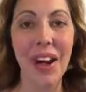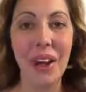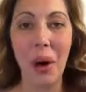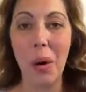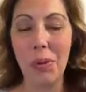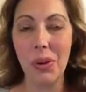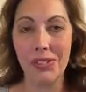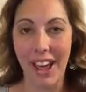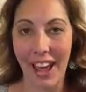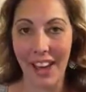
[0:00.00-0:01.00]
I hope you
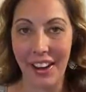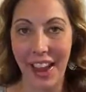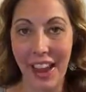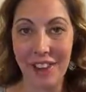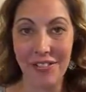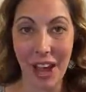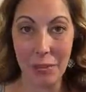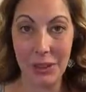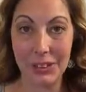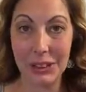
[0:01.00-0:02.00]
have had a
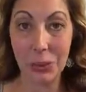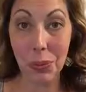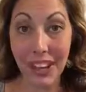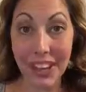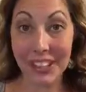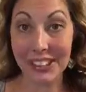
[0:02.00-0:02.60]
fabulous week.